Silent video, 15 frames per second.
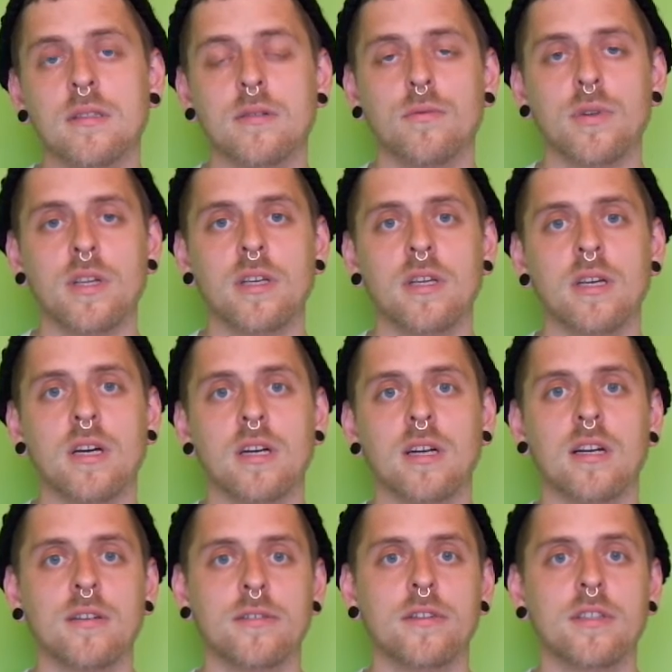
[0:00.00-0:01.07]
we are
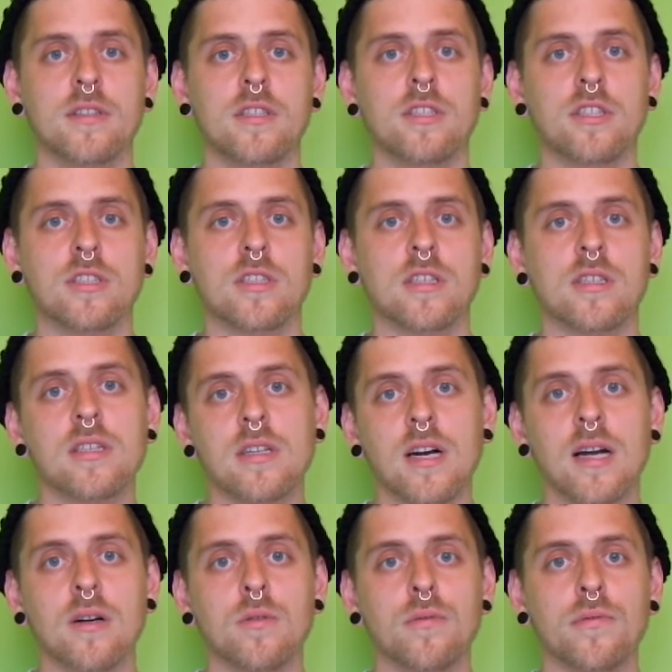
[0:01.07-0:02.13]
currently teaching in
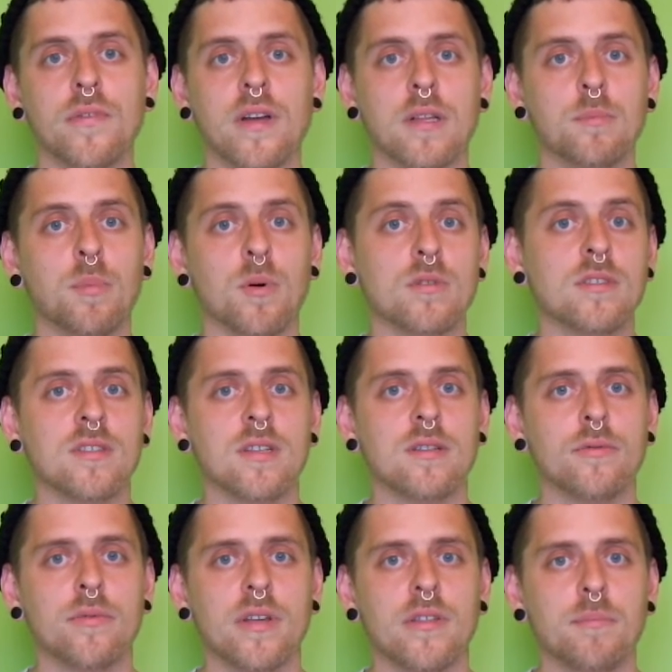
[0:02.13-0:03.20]
Kraków and
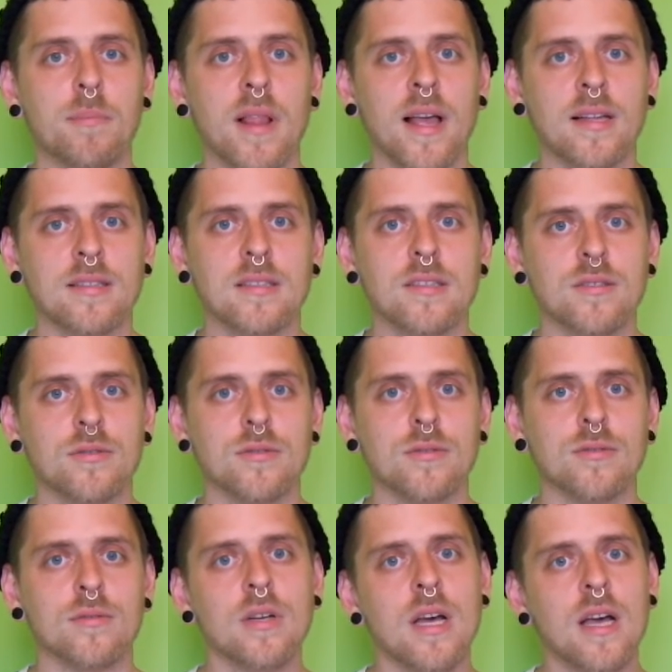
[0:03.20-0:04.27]
Poznań with plans
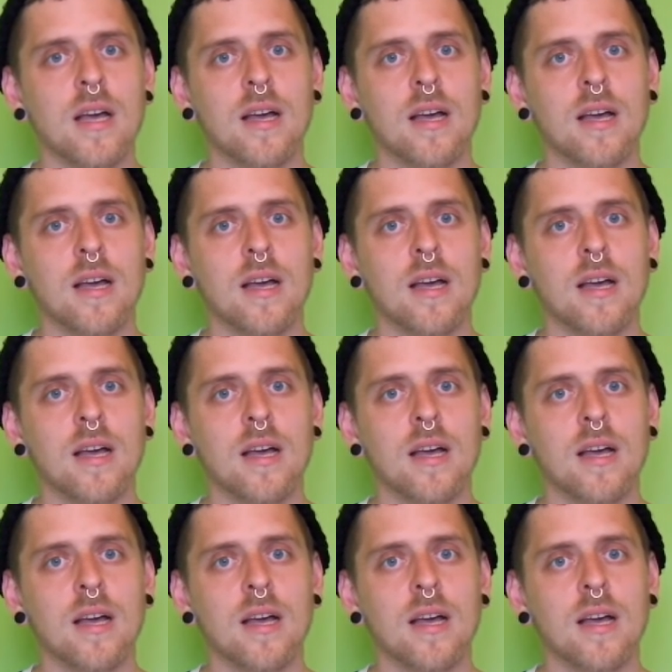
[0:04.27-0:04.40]
to